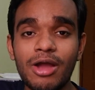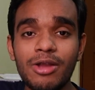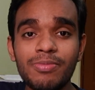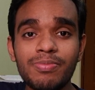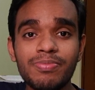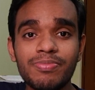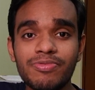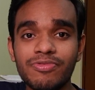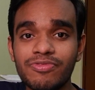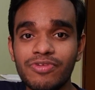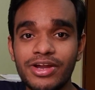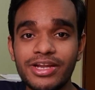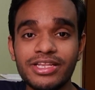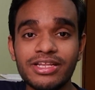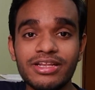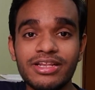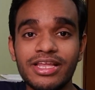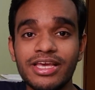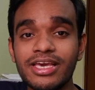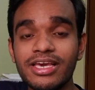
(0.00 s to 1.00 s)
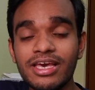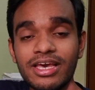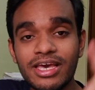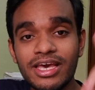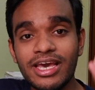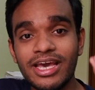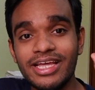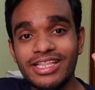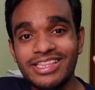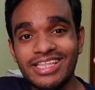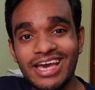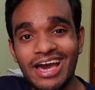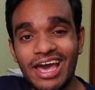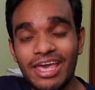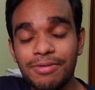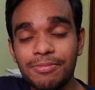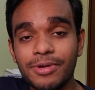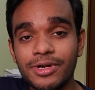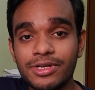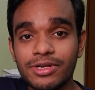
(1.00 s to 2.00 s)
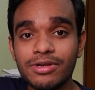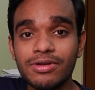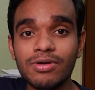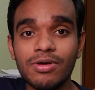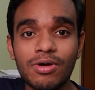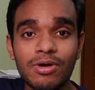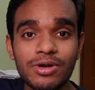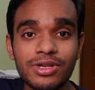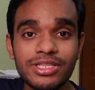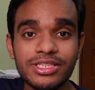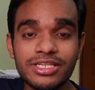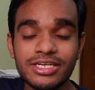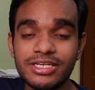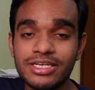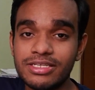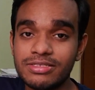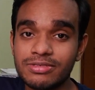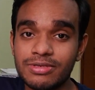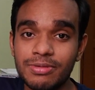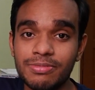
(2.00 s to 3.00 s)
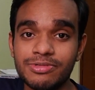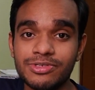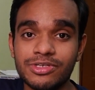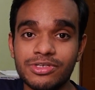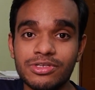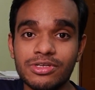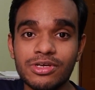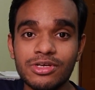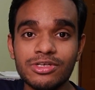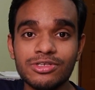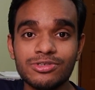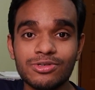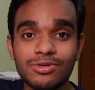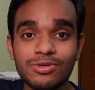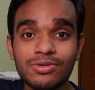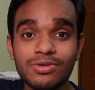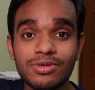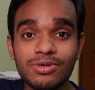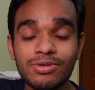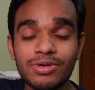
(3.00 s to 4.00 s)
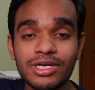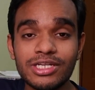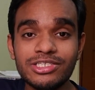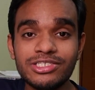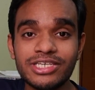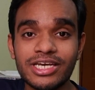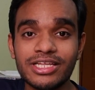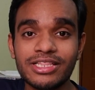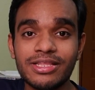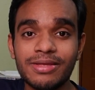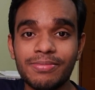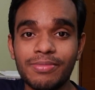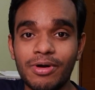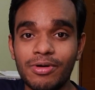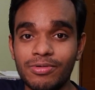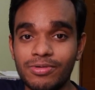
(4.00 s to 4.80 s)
I'll provide the link in the I button or in the description, so you can check them